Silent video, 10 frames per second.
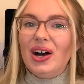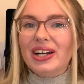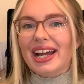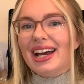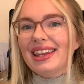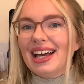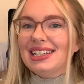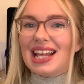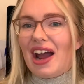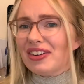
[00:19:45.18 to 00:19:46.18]
Okay, and that
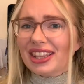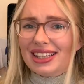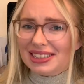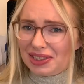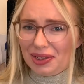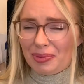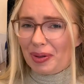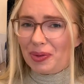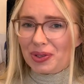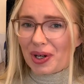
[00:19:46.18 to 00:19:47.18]
is everything that's new to my
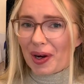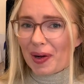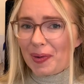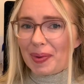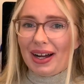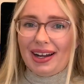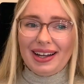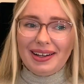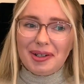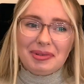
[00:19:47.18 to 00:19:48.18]
wardrobe.
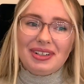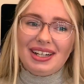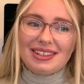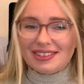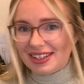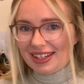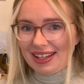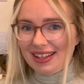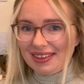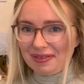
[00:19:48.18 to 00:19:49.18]
I hope you liked looking
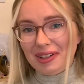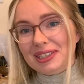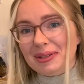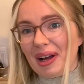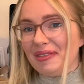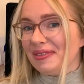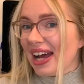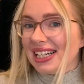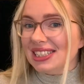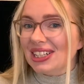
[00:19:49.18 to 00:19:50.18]
at the Flossy by
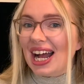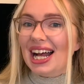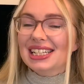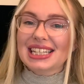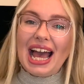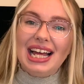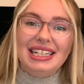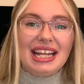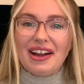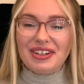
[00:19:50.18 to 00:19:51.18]
Freddy dress
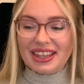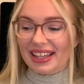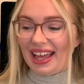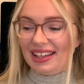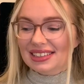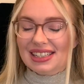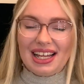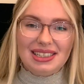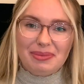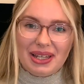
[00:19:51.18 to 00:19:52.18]
and everything else that
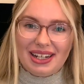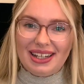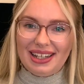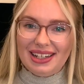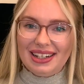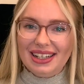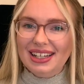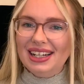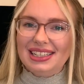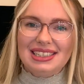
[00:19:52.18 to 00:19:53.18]
has made it in.
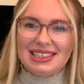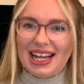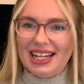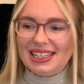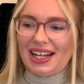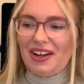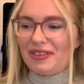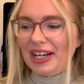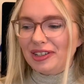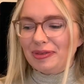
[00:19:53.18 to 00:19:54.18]
As I said, a
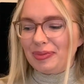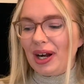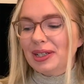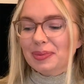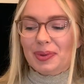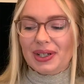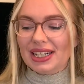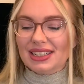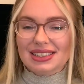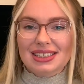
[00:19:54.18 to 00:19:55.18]
range of price
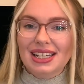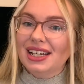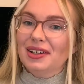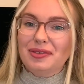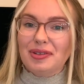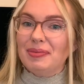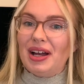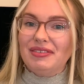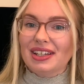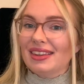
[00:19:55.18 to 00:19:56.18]
points, from
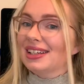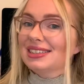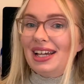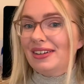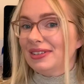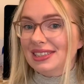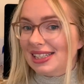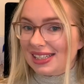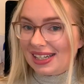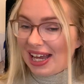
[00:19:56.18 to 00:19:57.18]
having things like real
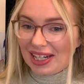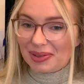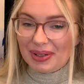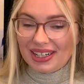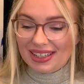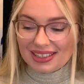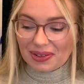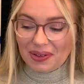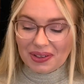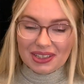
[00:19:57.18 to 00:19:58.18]
silk and cashmere in this
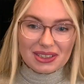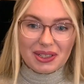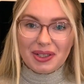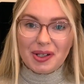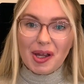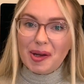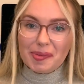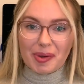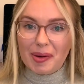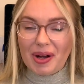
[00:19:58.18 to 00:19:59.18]
haul to
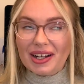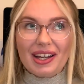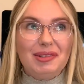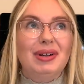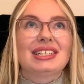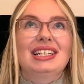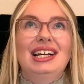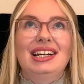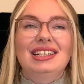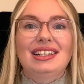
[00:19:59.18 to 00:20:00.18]
Primark and
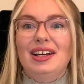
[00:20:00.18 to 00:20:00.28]
Matalan.